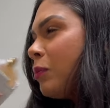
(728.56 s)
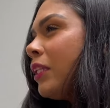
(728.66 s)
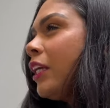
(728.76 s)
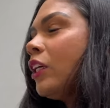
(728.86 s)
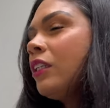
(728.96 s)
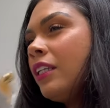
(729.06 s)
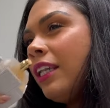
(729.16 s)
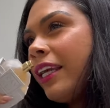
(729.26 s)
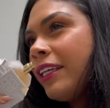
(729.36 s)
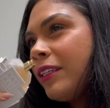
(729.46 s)
Be like a good
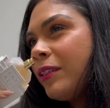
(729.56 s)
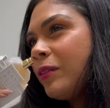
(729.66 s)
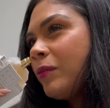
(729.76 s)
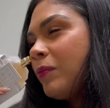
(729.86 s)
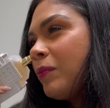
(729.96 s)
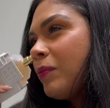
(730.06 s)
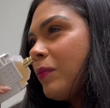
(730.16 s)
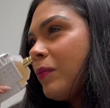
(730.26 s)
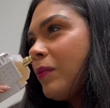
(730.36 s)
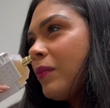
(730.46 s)
like
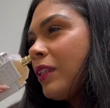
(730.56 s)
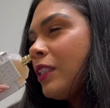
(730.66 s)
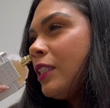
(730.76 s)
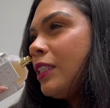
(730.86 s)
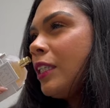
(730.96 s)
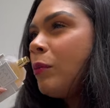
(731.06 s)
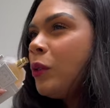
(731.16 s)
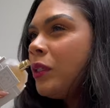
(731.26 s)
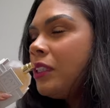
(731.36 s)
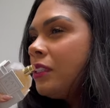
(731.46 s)

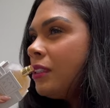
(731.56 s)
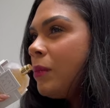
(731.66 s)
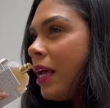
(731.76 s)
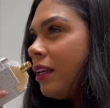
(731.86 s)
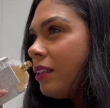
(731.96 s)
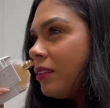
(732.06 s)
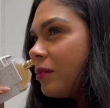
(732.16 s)
summery smell.